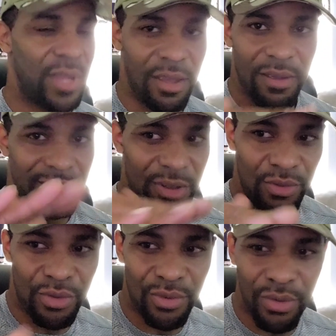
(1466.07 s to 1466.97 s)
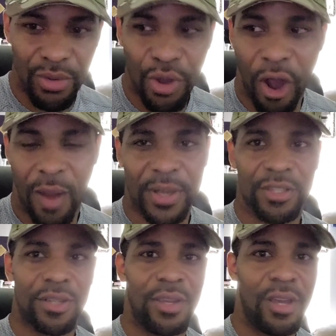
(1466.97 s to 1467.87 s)
You, you, you, you
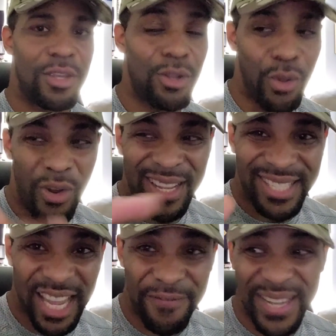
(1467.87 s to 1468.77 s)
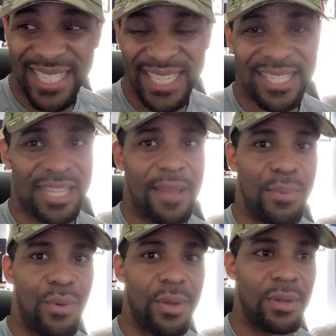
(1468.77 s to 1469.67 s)
garbage. You lord than tick feces at
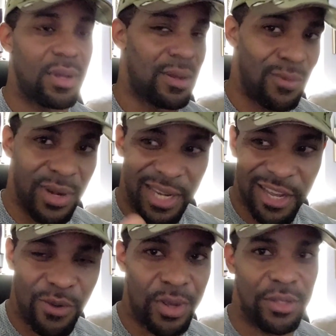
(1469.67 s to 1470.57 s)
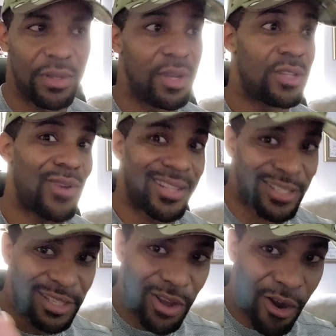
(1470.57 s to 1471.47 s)
that point. I don't want to deal with you. So I
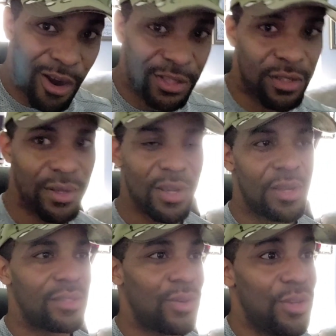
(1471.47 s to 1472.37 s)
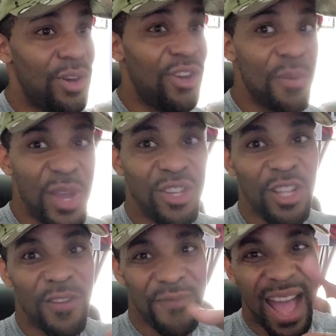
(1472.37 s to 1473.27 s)
discard you. So you'll come get
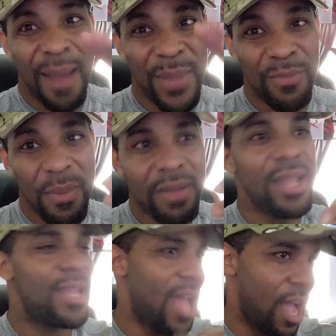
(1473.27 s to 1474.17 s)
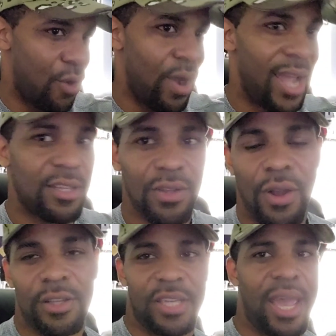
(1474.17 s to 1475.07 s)
your little five minutes, and I go ahead and
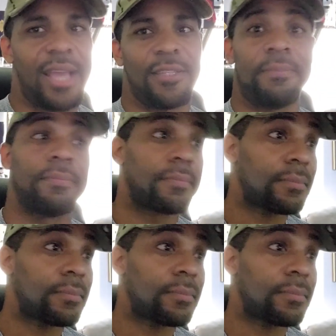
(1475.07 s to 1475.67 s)
discard your ass.